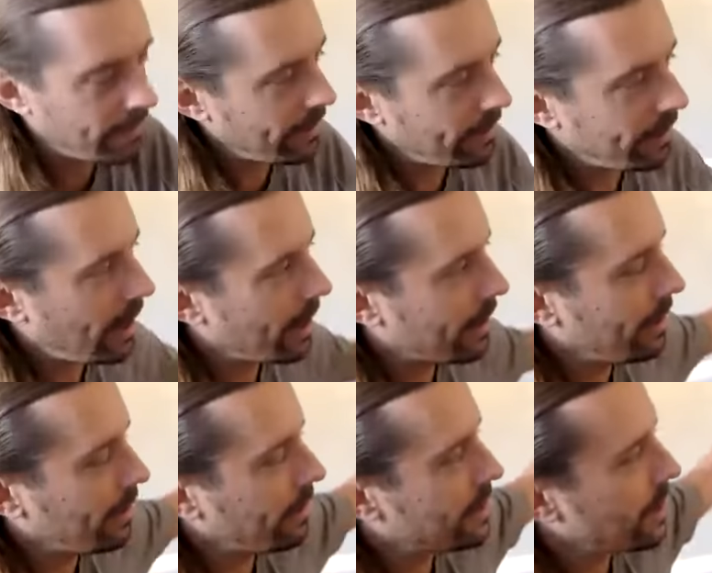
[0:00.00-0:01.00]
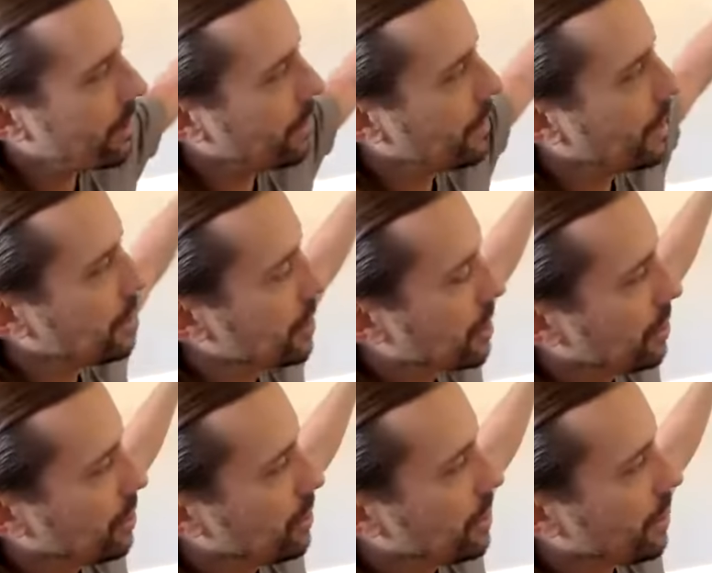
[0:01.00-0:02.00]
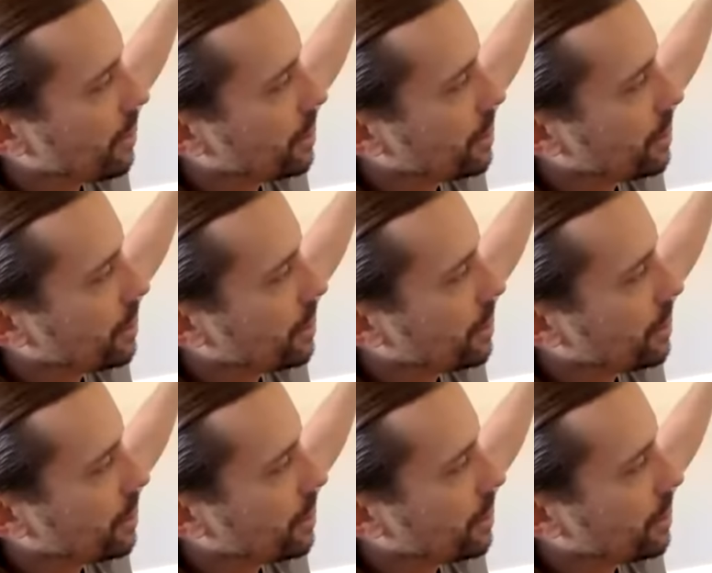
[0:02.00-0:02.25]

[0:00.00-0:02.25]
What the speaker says: A lot of little subtle things you can do there to